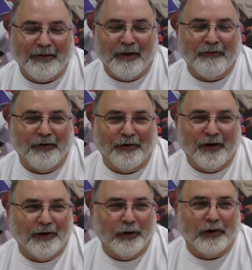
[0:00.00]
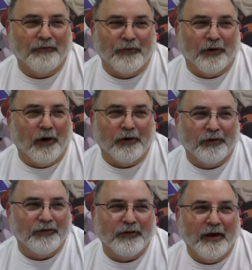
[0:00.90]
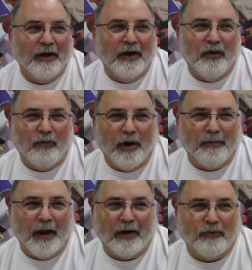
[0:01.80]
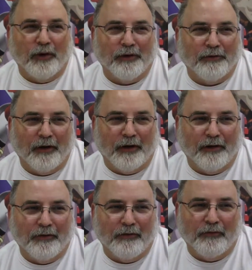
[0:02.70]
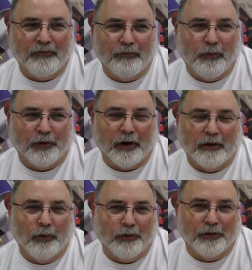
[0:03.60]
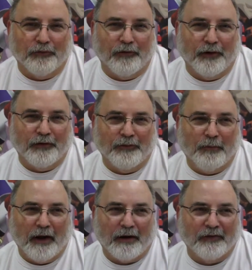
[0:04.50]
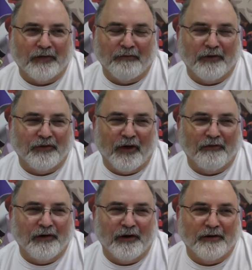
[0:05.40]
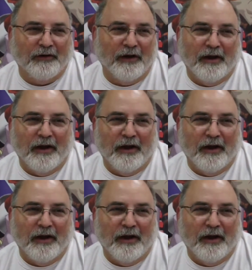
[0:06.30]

they yep. were uh, looking for artists way back when to work on Lord of the Rings back in '77. And